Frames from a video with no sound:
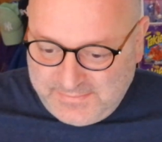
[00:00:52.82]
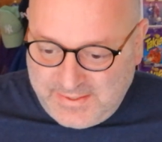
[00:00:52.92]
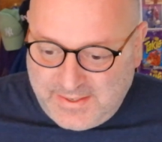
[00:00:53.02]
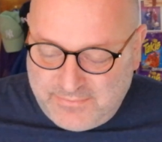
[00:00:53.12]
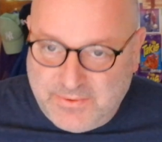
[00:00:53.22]

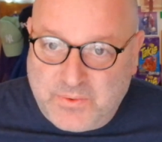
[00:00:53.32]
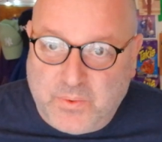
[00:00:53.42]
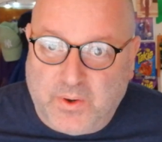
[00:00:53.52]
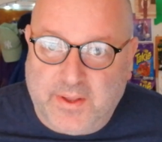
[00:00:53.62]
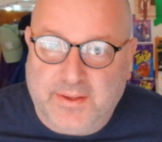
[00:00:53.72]
yeah, I had a real
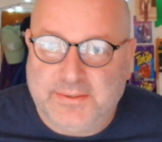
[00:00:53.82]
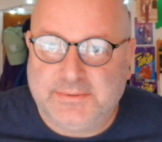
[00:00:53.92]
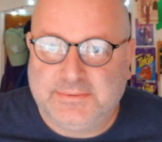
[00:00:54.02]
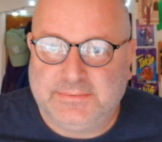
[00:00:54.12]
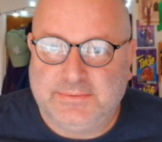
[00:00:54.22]
quiet
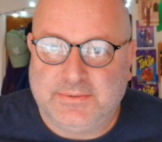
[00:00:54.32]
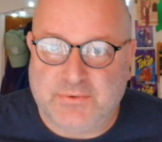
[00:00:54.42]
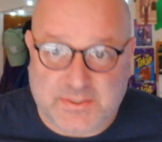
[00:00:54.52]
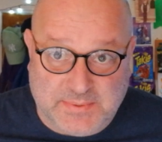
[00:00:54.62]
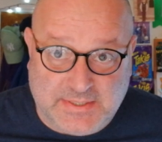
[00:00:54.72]

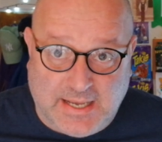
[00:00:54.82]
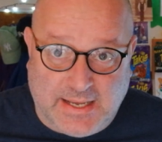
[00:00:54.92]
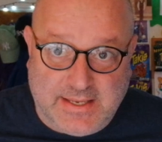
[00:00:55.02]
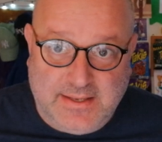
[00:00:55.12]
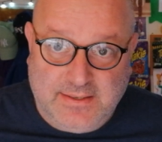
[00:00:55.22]
Christmas
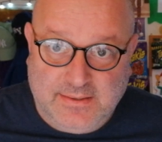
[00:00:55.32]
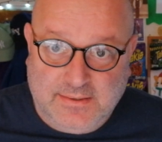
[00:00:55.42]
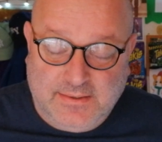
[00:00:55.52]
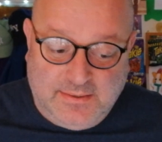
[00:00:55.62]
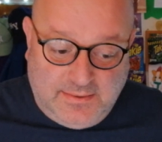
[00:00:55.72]
day,
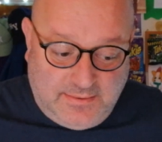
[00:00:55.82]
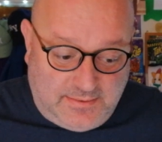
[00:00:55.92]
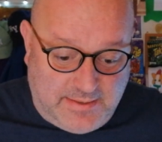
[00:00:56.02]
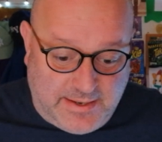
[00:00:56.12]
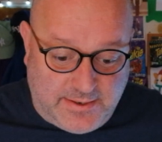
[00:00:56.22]

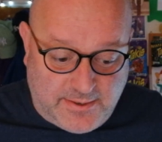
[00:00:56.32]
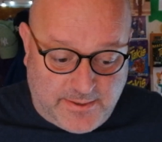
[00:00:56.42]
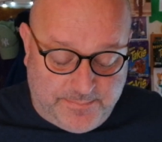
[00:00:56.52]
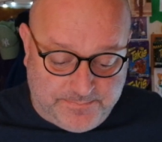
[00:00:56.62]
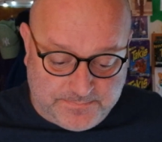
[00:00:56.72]
and then,
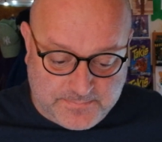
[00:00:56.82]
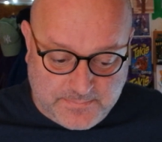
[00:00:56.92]
um,